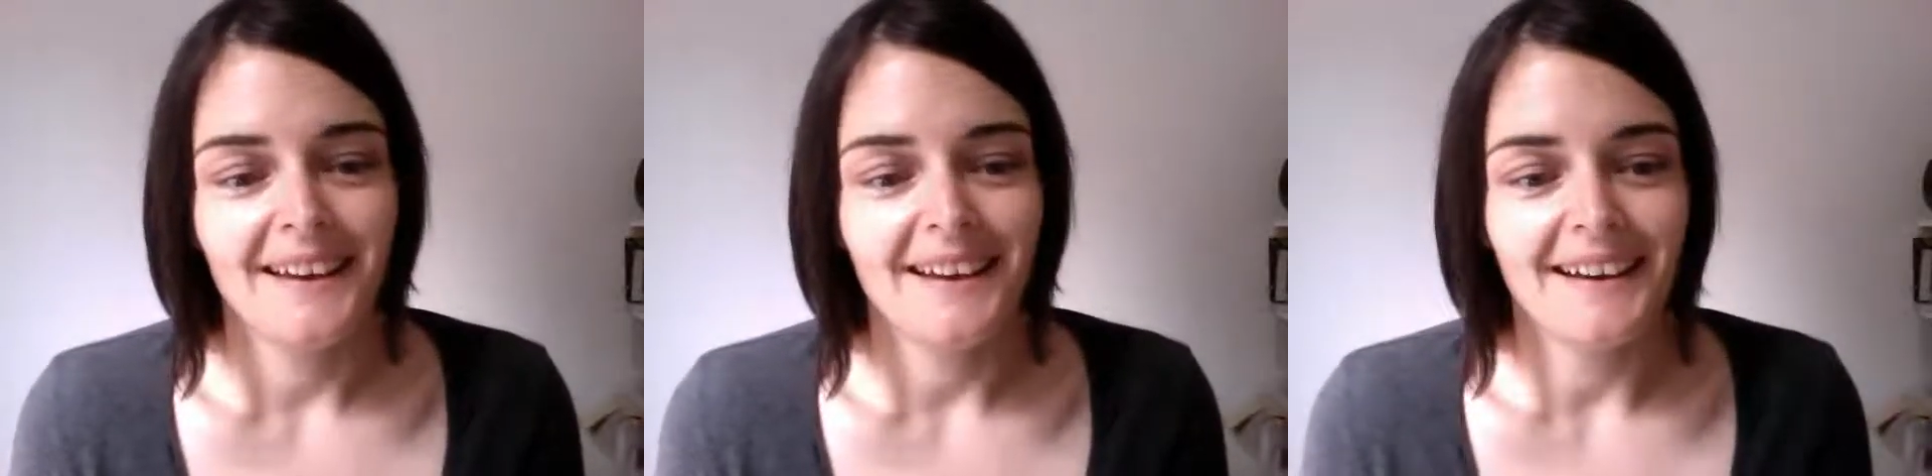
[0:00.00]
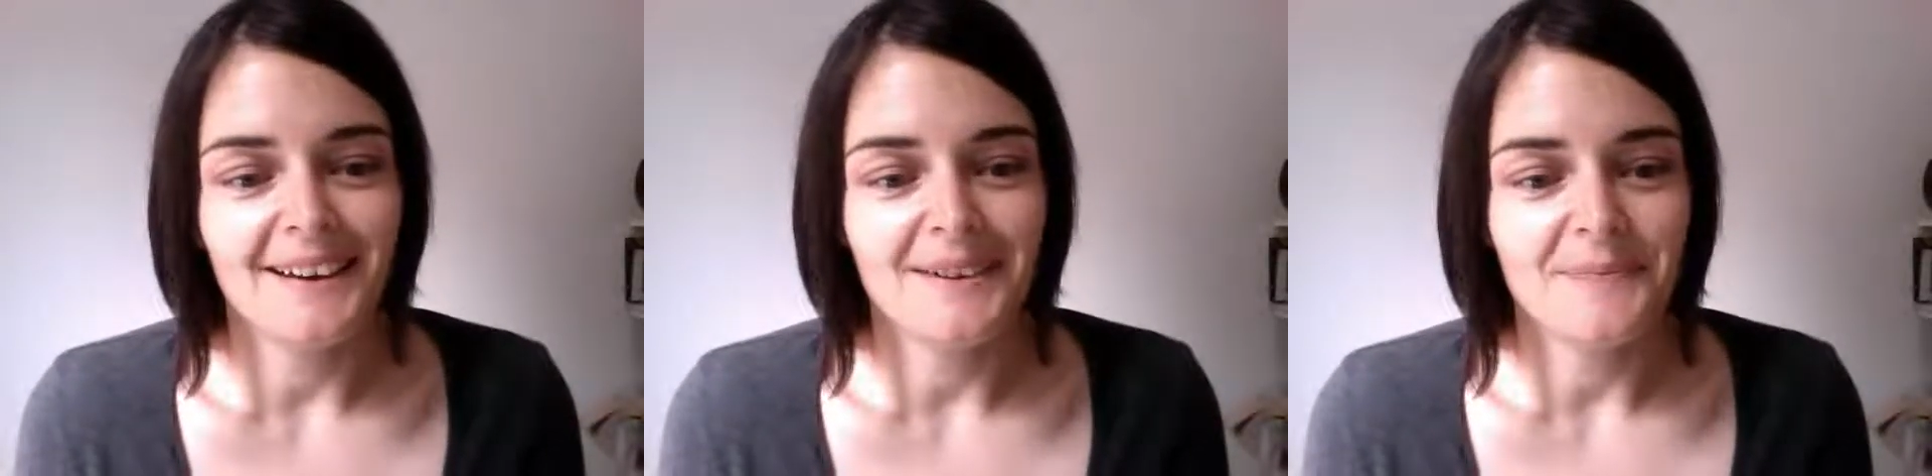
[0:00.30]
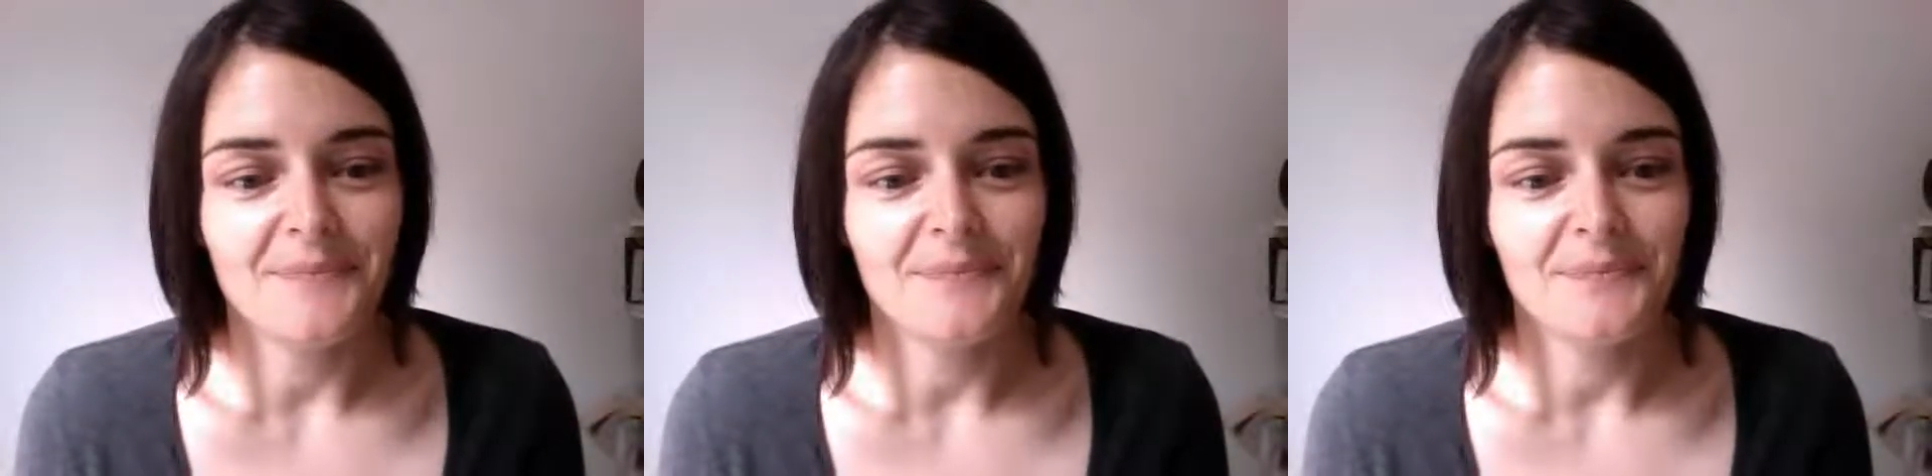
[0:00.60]

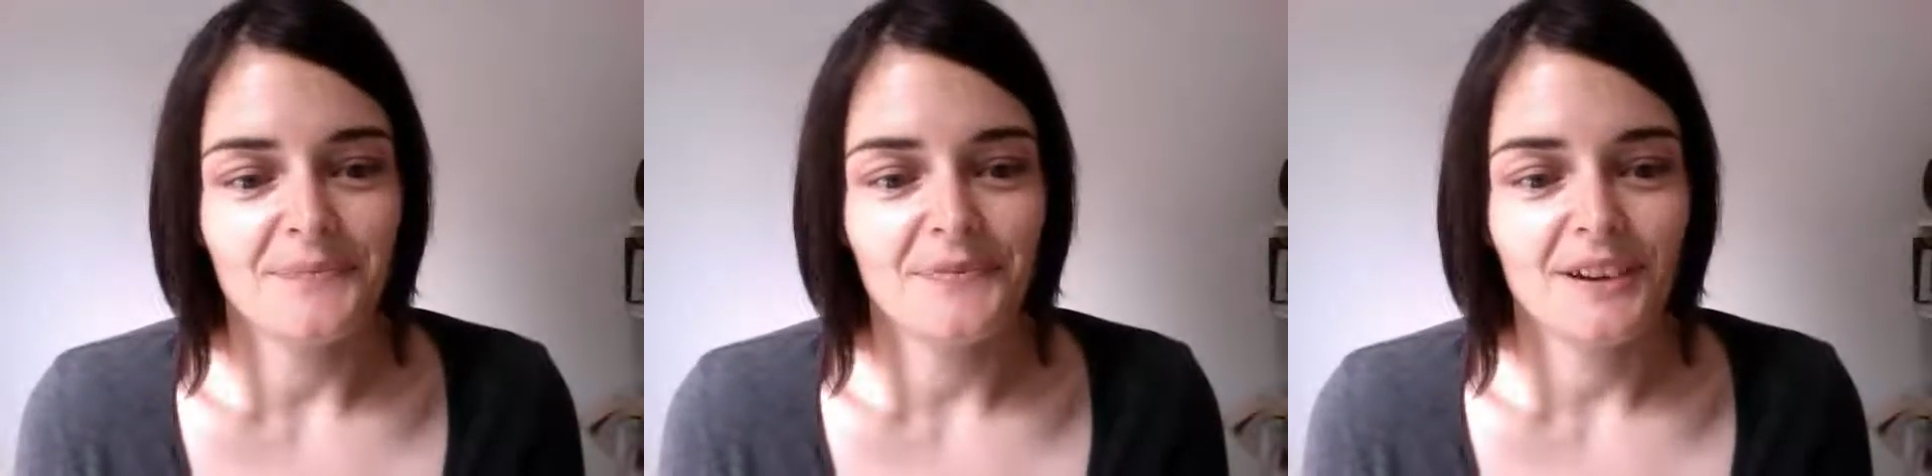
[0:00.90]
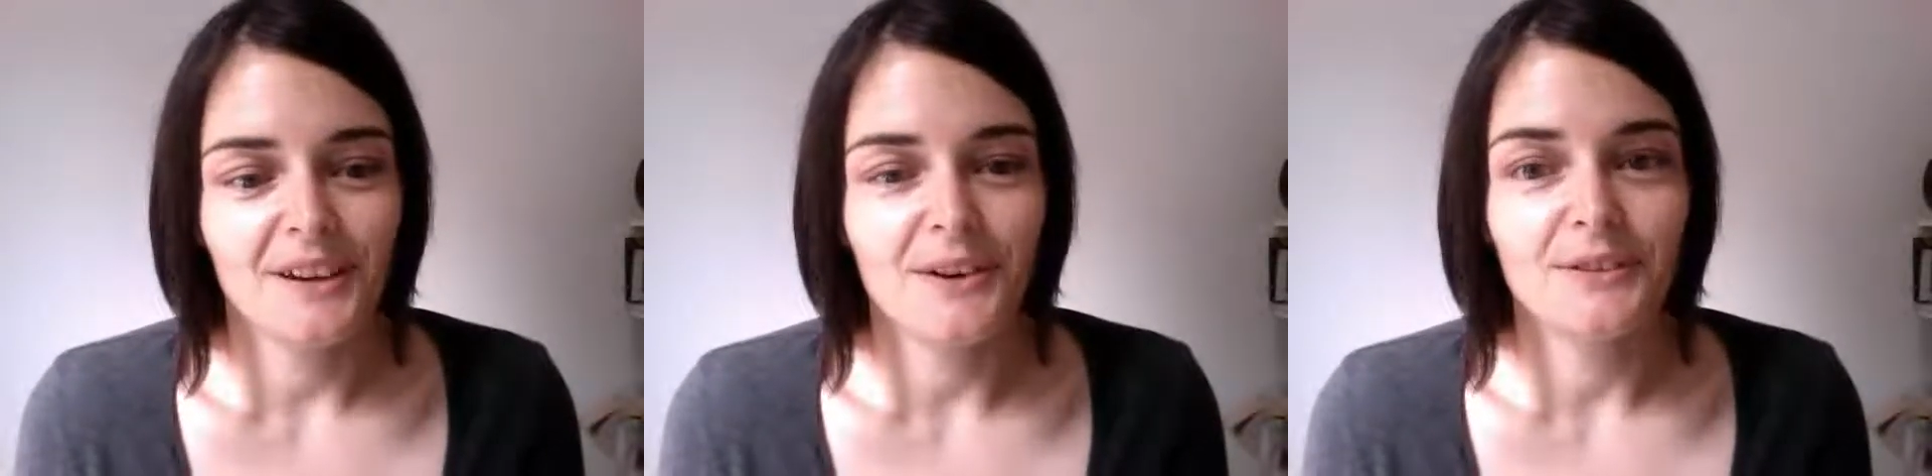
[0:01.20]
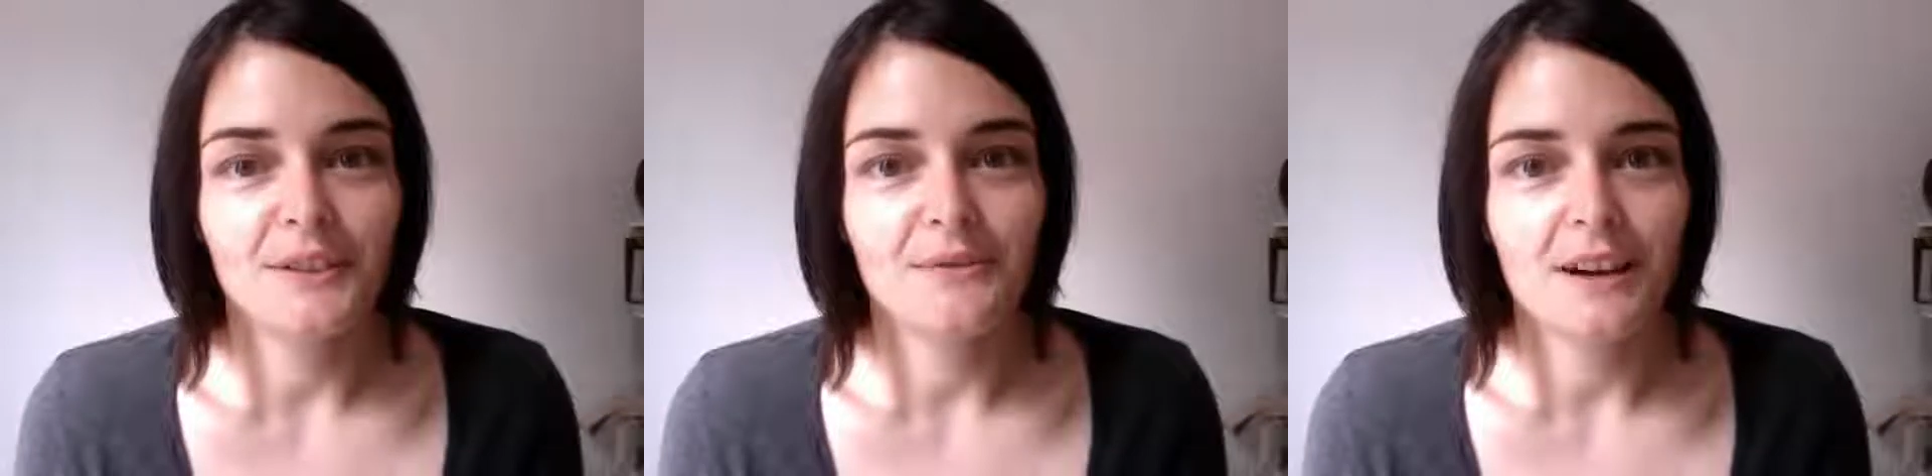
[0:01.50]

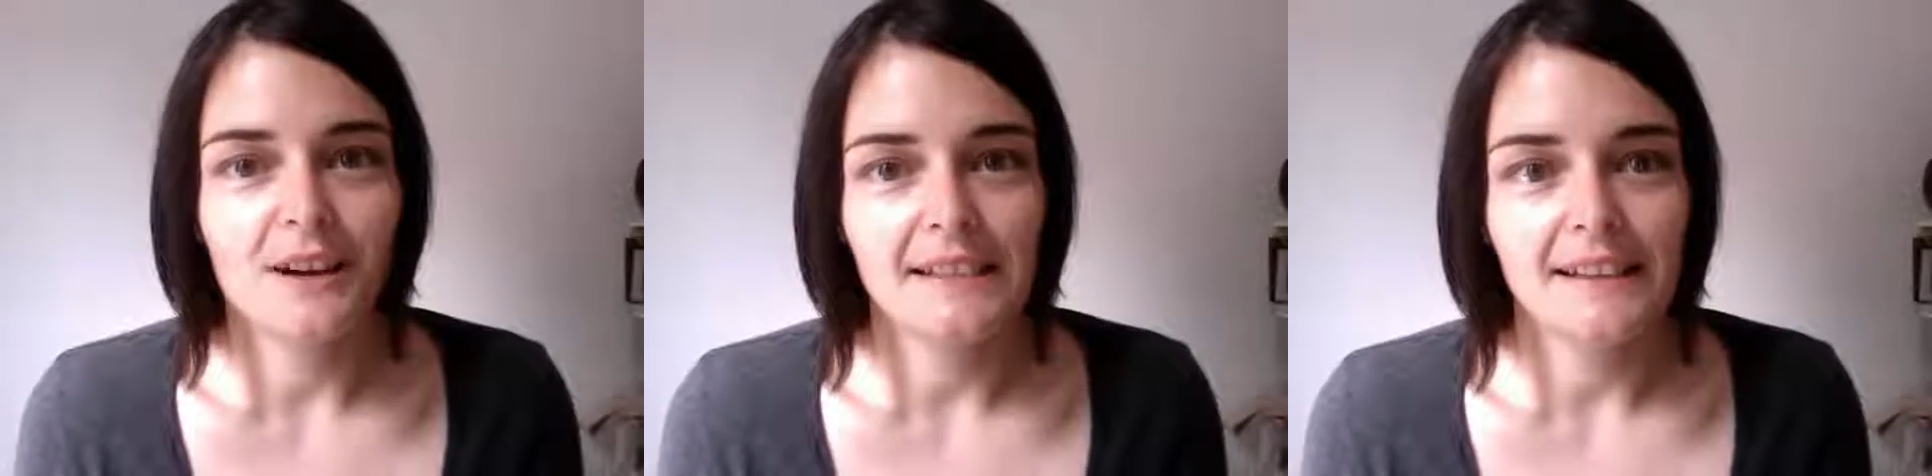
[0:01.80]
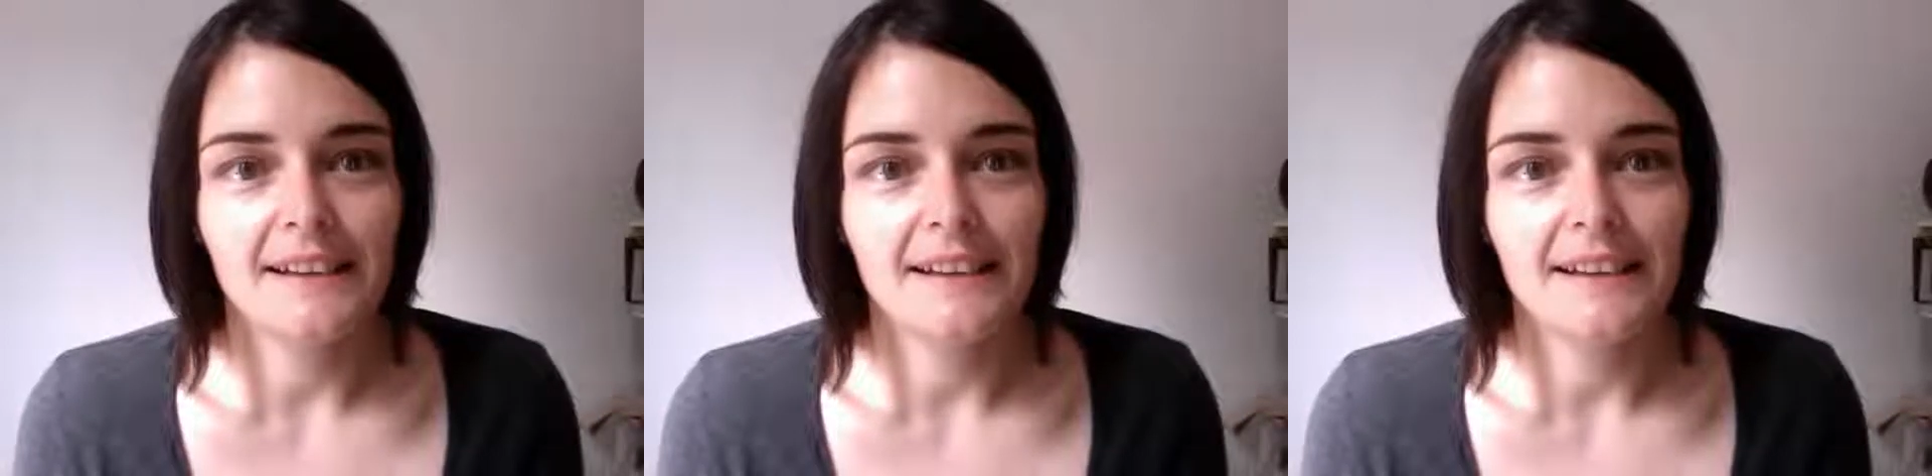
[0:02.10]
Currently writing